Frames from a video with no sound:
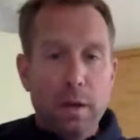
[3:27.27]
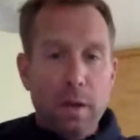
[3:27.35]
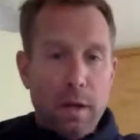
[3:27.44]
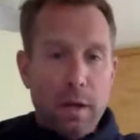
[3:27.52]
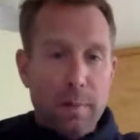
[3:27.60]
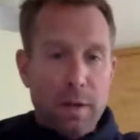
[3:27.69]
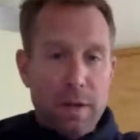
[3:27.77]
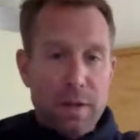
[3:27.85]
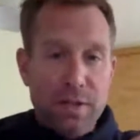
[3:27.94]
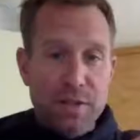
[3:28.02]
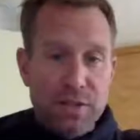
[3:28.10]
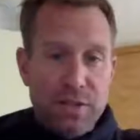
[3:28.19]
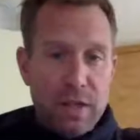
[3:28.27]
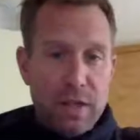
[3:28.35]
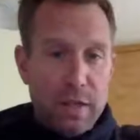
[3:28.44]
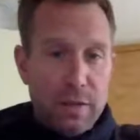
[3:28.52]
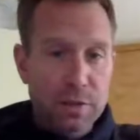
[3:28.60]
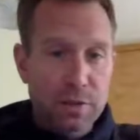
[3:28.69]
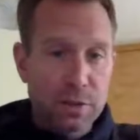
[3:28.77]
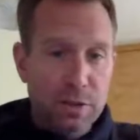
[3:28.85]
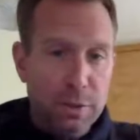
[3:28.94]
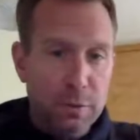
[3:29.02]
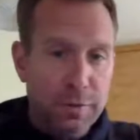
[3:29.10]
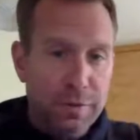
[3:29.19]
And it's C, so you
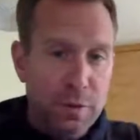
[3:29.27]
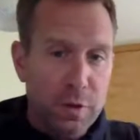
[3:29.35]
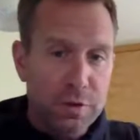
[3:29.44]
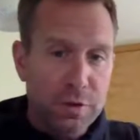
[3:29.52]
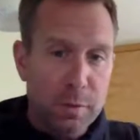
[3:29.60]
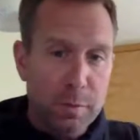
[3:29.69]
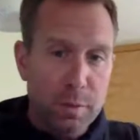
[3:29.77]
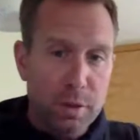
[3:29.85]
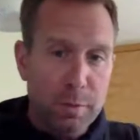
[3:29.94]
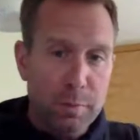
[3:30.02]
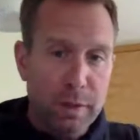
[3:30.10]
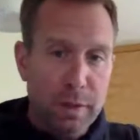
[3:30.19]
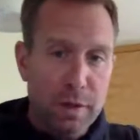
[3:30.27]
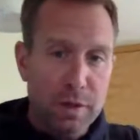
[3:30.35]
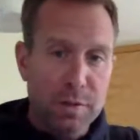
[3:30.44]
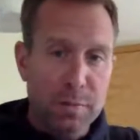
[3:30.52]
can refer to your book, beginners,